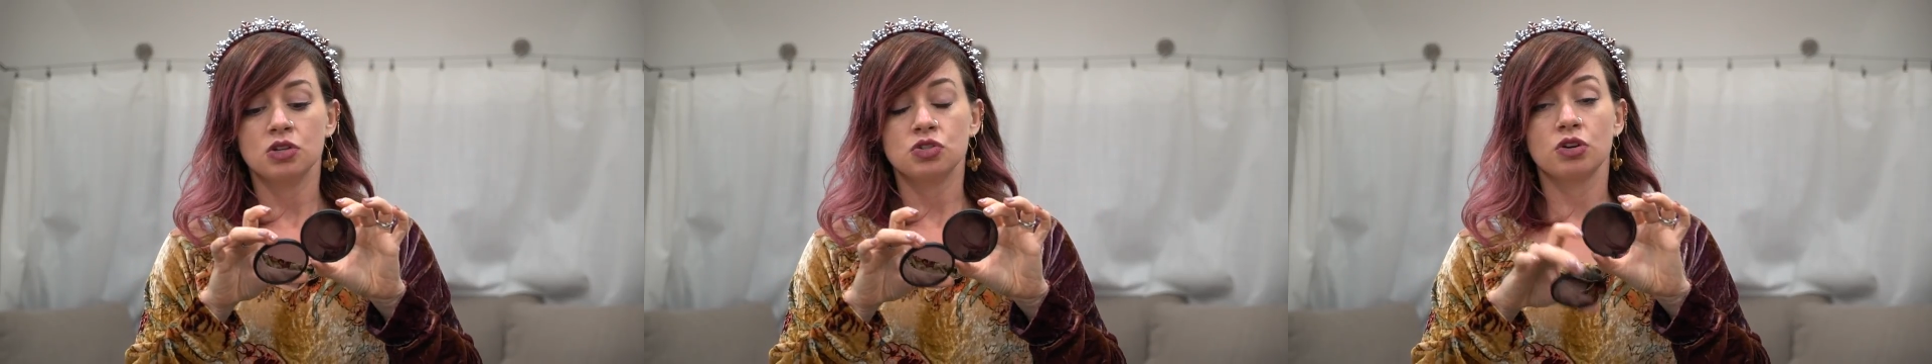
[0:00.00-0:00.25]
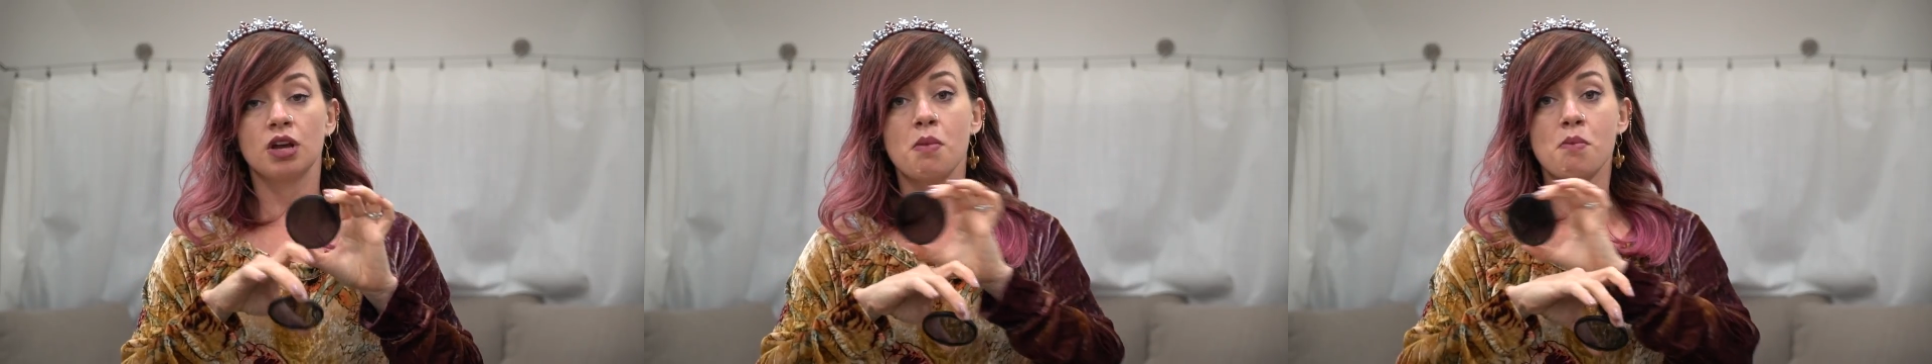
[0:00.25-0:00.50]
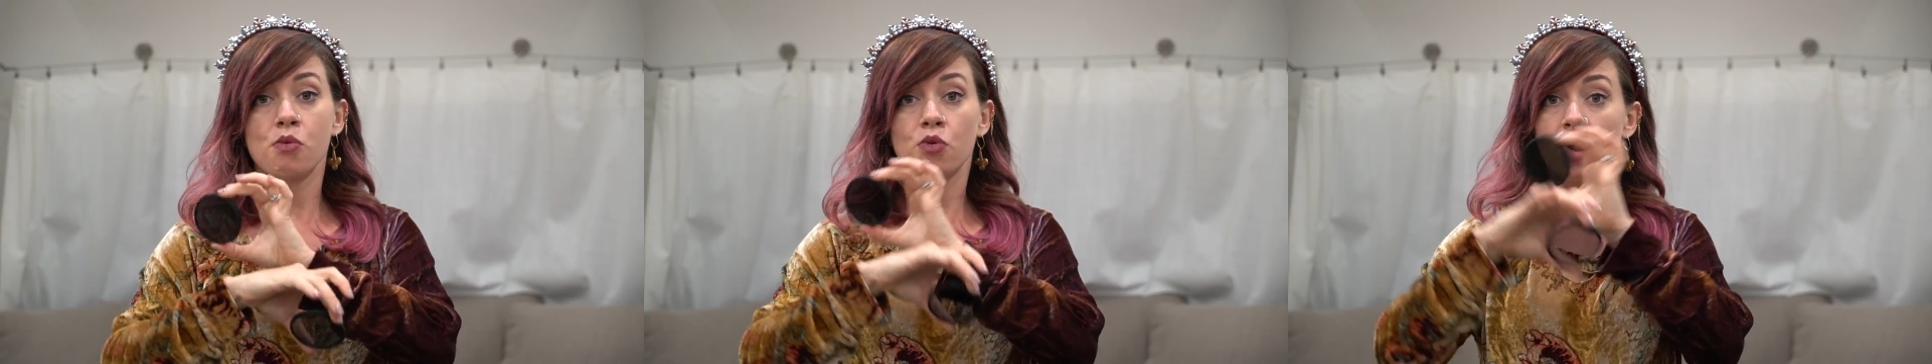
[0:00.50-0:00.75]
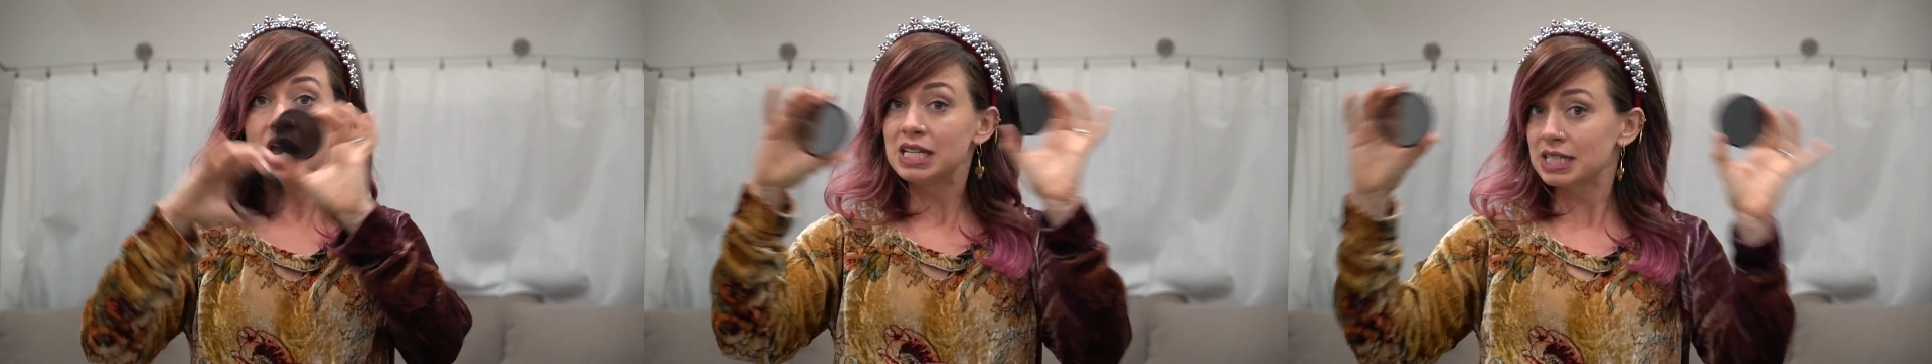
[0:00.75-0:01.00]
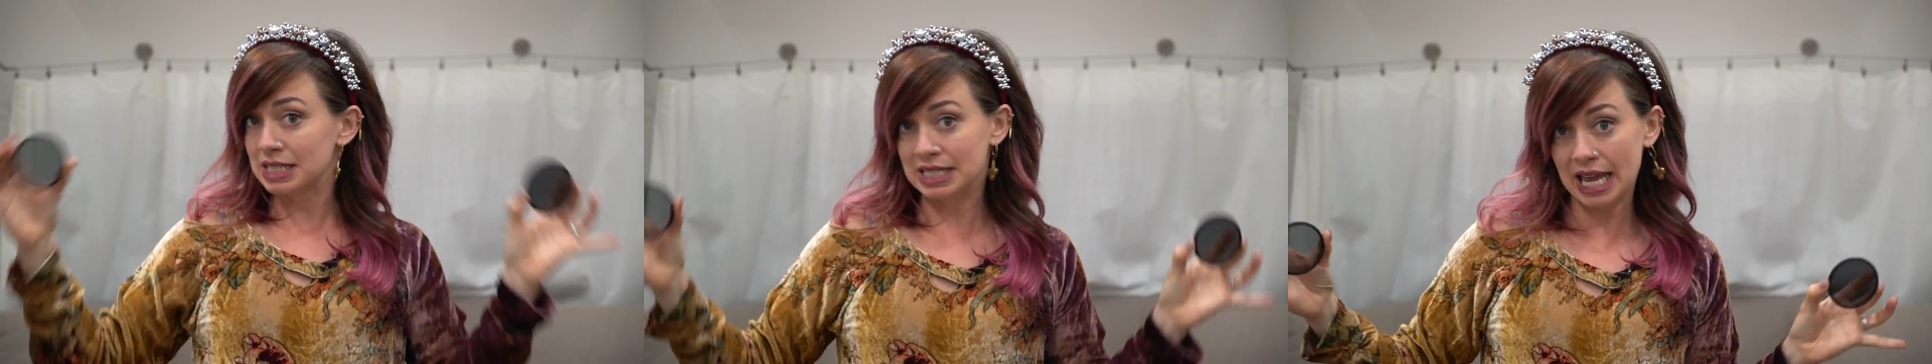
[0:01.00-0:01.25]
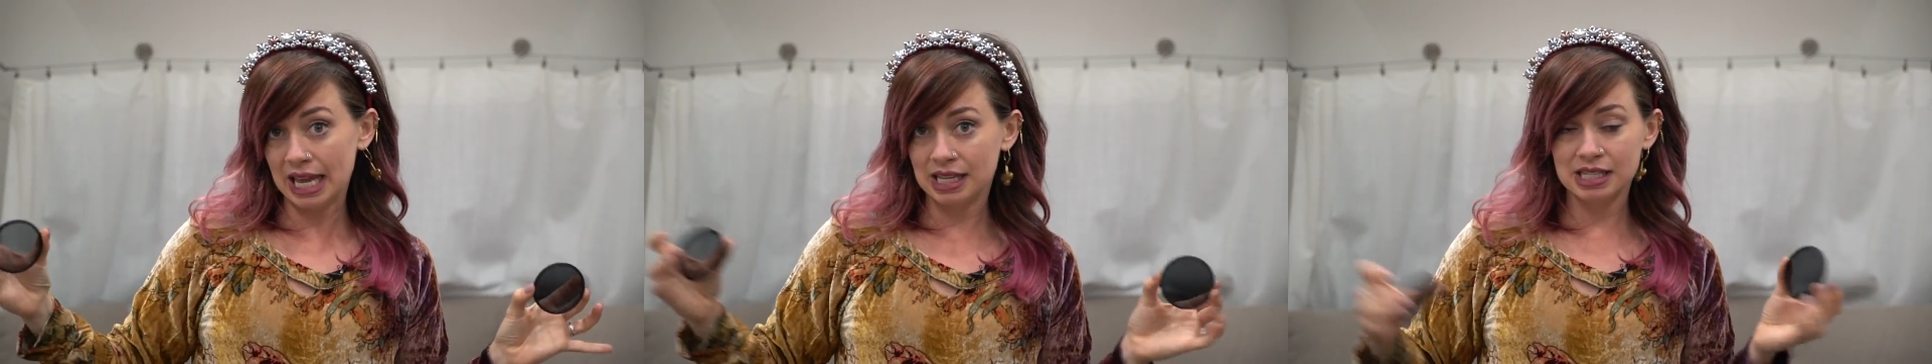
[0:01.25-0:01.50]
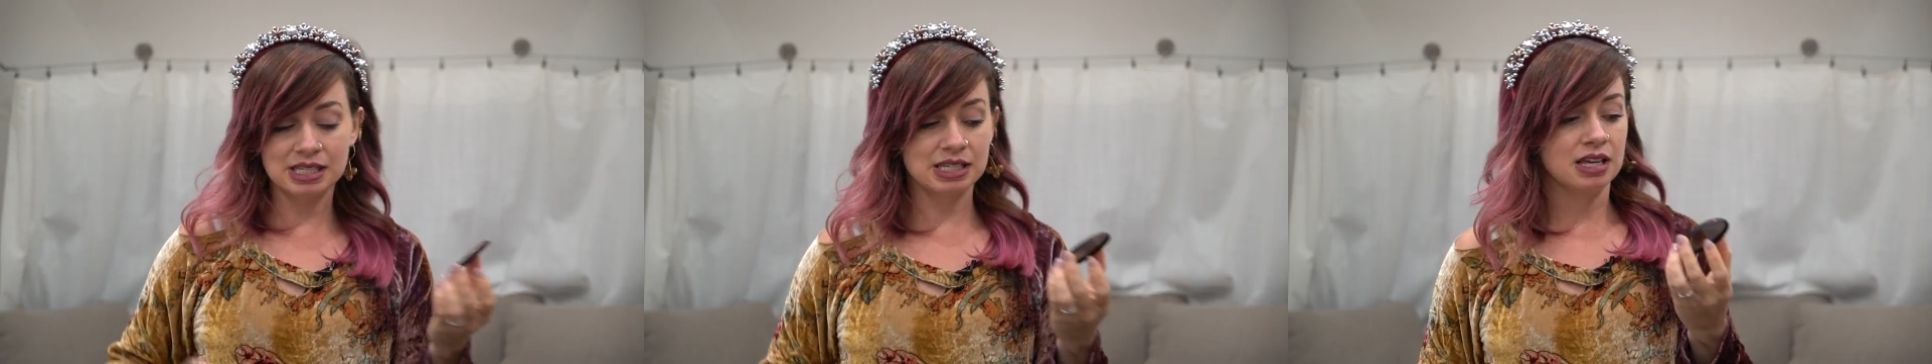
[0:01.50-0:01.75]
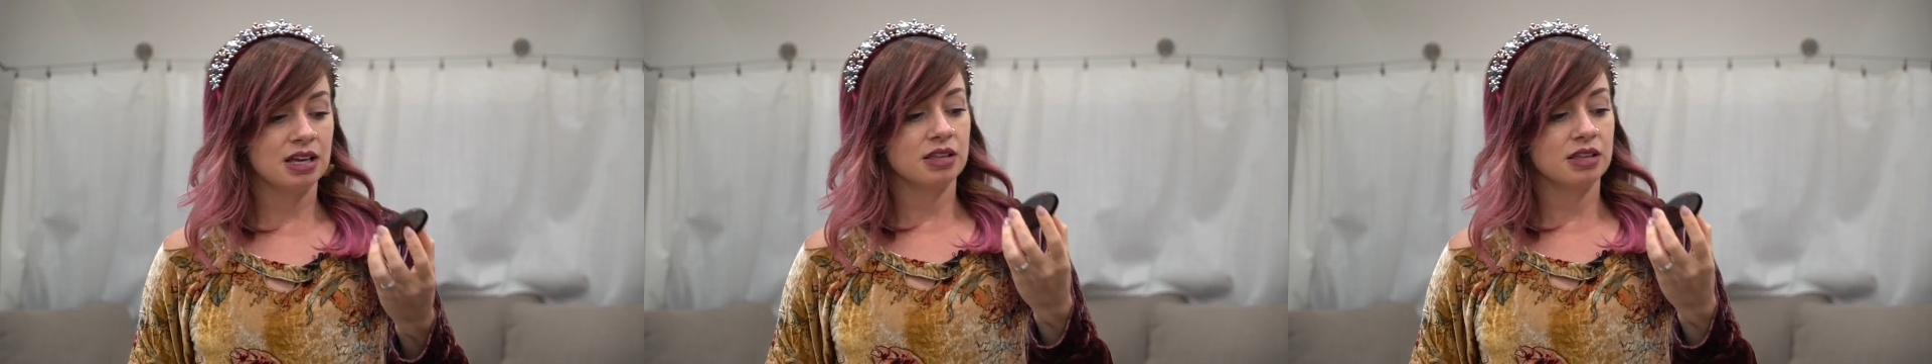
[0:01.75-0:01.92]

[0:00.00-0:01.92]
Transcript: during bright days.